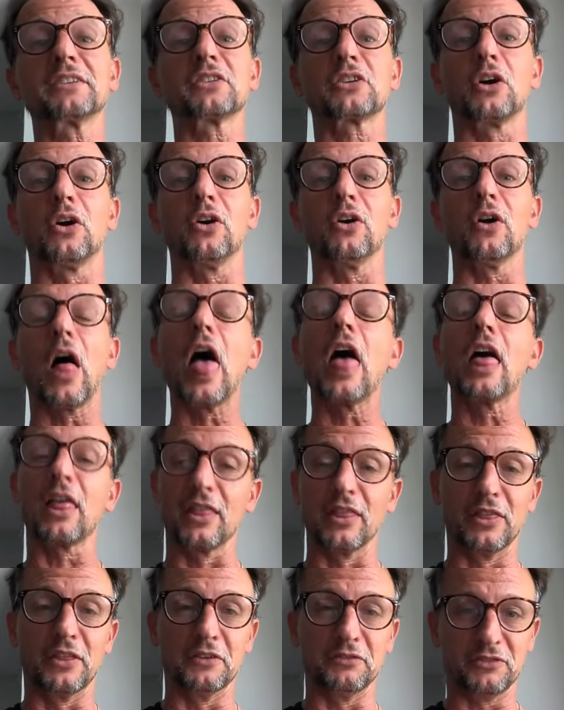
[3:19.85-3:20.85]
to call
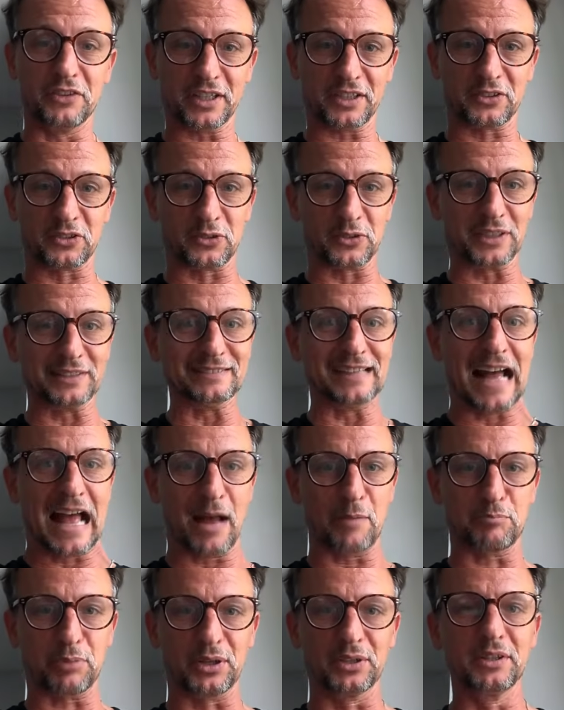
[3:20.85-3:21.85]
the victory
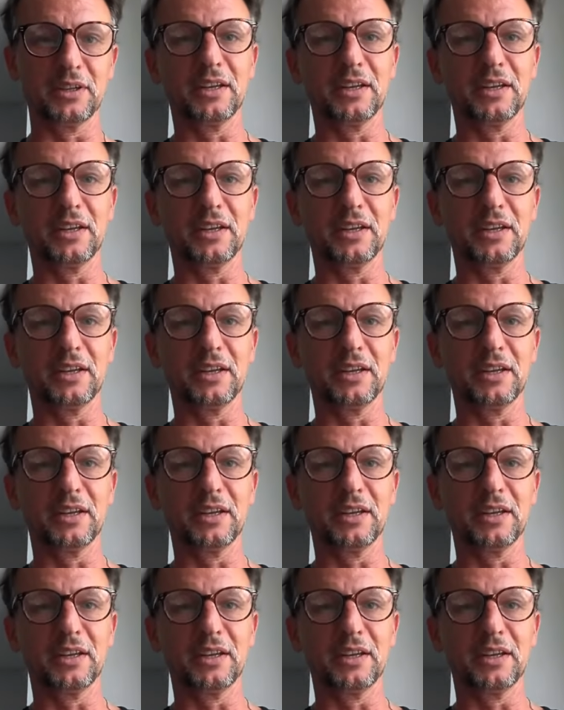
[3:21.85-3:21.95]
lap